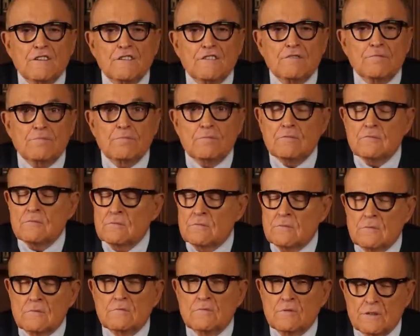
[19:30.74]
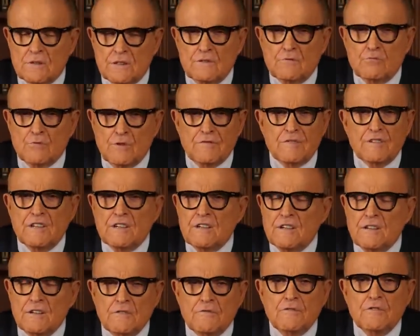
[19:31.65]
this really
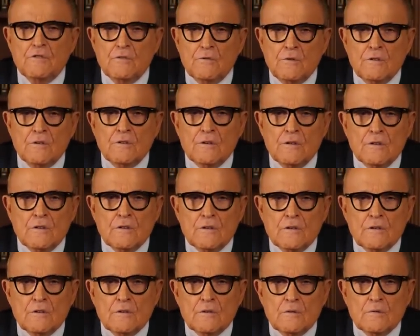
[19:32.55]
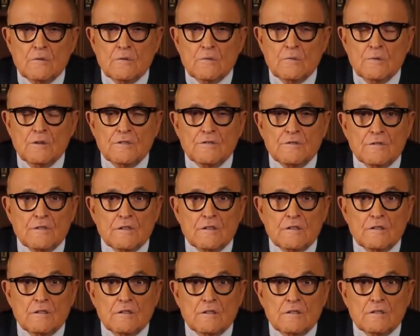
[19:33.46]
riveting interview with
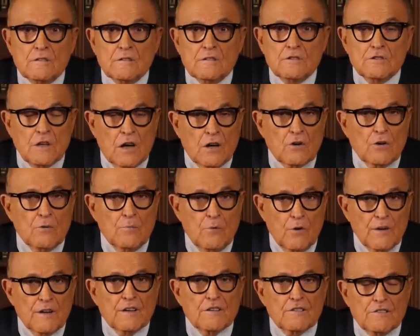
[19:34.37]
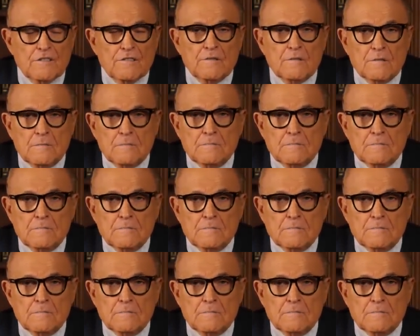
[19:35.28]
Jaco Booyens.